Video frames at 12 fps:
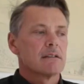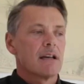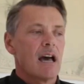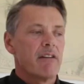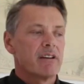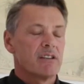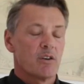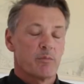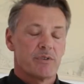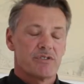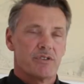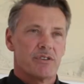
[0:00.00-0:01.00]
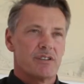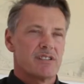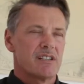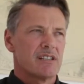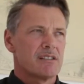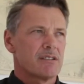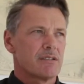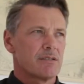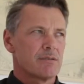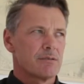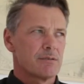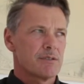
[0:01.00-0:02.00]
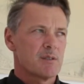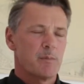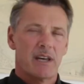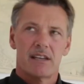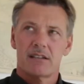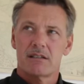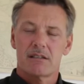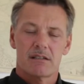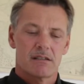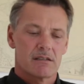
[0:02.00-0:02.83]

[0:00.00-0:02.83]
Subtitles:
Having the opportunity to spend